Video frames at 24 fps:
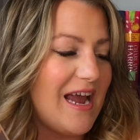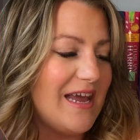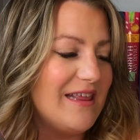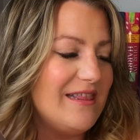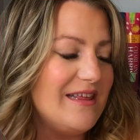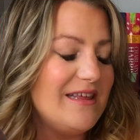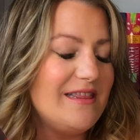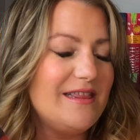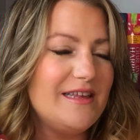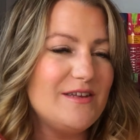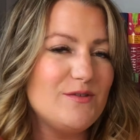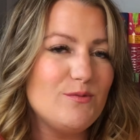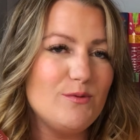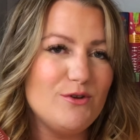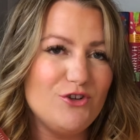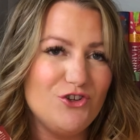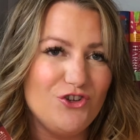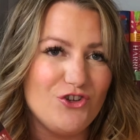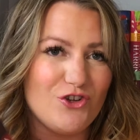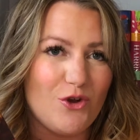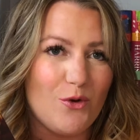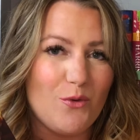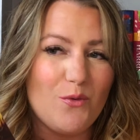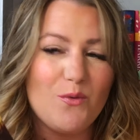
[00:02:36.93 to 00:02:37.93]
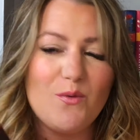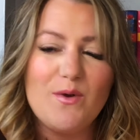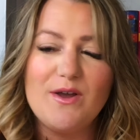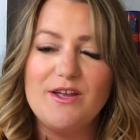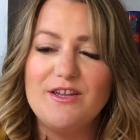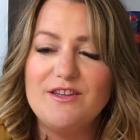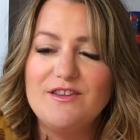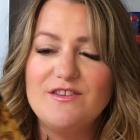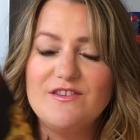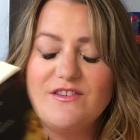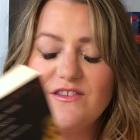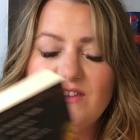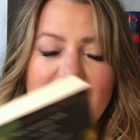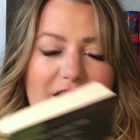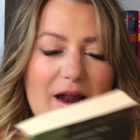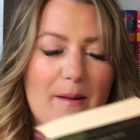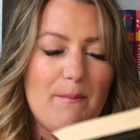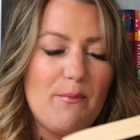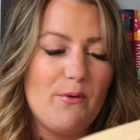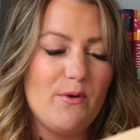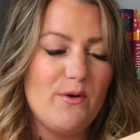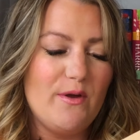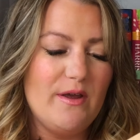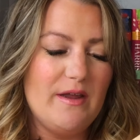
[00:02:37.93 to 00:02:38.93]
I think these were joke ones that I
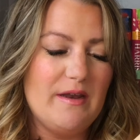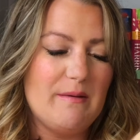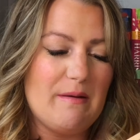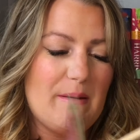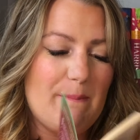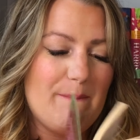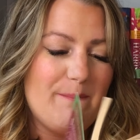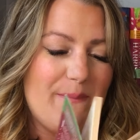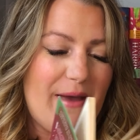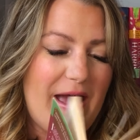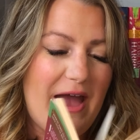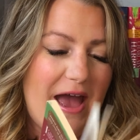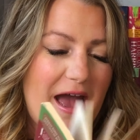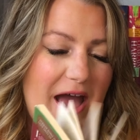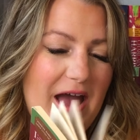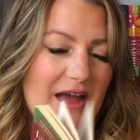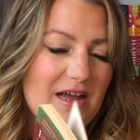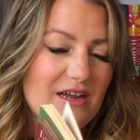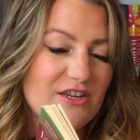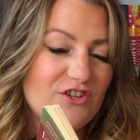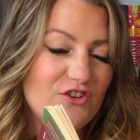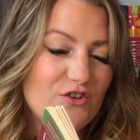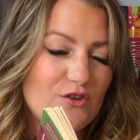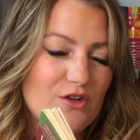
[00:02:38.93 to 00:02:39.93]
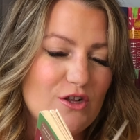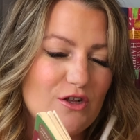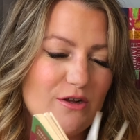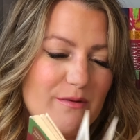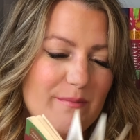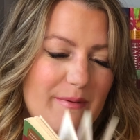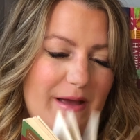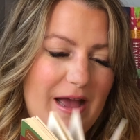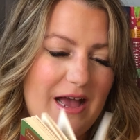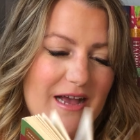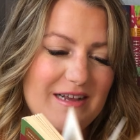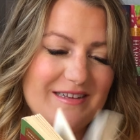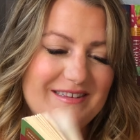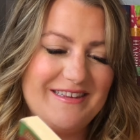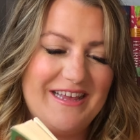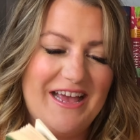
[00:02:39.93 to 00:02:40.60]
put in a bag, a $2 bag.